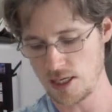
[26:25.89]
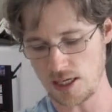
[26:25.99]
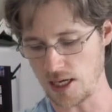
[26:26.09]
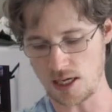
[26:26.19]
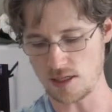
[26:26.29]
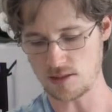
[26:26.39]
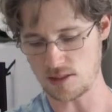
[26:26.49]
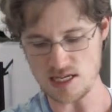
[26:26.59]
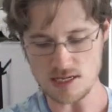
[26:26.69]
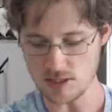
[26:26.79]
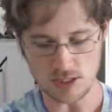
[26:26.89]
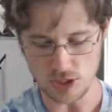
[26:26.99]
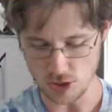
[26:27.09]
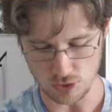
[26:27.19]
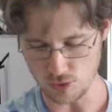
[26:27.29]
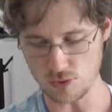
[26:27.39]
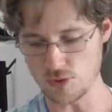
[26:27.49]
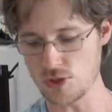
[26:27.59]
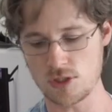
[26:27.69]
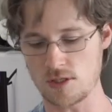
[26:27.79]
and easy to
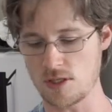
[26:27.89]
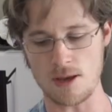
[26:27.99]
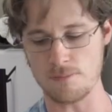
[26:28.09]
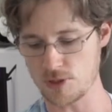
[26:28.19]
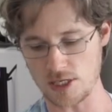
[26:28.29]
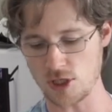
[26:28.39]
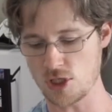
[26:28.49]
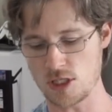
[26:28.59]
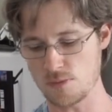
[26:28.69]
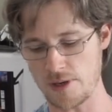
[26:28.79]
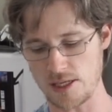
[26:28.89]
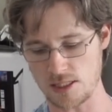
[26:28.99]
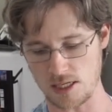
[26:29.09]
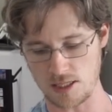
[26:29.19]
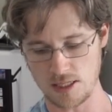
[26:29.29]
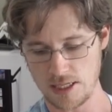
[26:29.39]
use. The thumb protection is better.